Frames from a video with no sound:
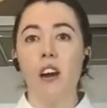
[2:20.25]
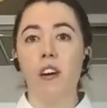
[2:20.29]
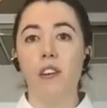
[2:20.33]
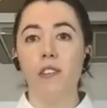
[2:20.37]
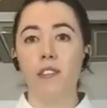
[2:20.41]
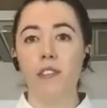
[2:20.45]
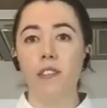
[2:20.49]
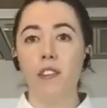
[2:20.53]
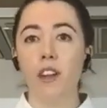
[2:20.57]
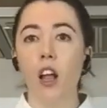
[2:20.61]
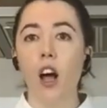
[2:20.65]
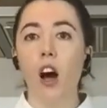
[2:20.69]

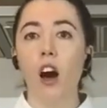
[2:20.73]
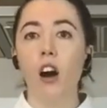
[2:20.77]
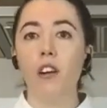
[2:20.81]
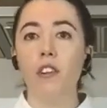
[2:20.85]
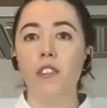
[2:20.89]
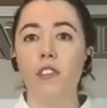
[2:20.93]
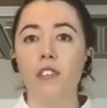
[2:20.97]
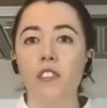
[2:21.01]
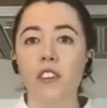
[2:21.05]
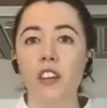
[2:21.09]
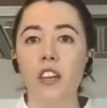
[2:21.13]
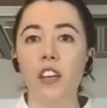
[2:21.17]

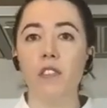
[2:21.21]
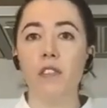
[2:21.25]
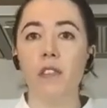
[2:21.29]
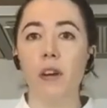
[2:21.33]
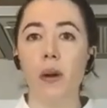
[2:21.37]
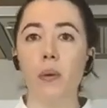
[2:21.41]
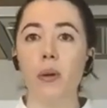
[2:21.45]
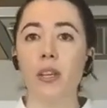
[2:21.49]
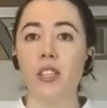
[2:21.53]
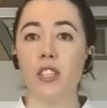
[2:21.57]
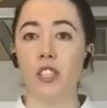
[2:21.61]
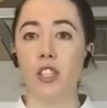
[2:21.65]
fluffy,
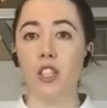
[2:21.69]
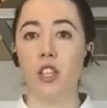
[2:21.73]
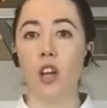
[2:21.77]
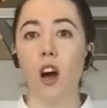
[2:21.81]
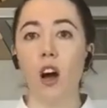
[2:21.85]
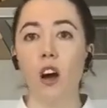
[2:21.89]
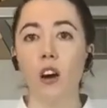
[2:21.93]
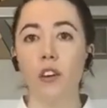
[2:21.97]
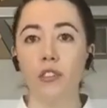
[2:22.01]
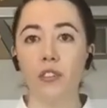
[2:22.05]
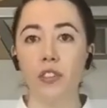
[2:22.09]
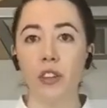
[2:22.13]
very
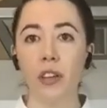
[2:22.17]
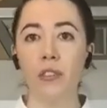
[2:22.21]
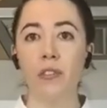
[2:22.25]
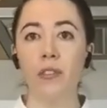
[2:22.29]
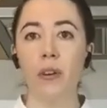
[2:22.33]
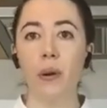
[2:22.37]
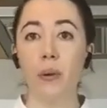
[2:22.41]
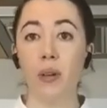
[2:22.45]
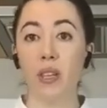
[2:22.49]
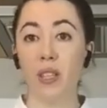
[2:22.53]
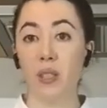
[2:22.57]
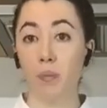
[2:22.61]
soft
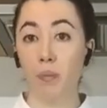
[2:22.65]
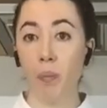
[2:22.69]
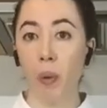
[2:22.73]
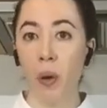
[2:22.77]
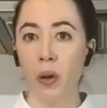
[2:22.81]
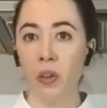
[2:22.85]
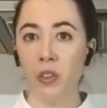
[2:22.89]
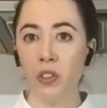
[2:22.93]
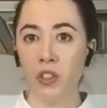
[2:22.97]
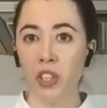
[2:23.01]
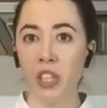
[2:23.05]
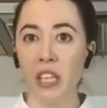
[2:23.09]
and very
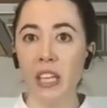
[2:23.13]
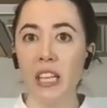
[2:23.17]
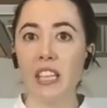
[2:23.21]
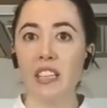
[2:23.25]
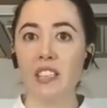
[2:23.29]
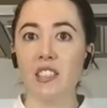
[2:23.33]
spongy.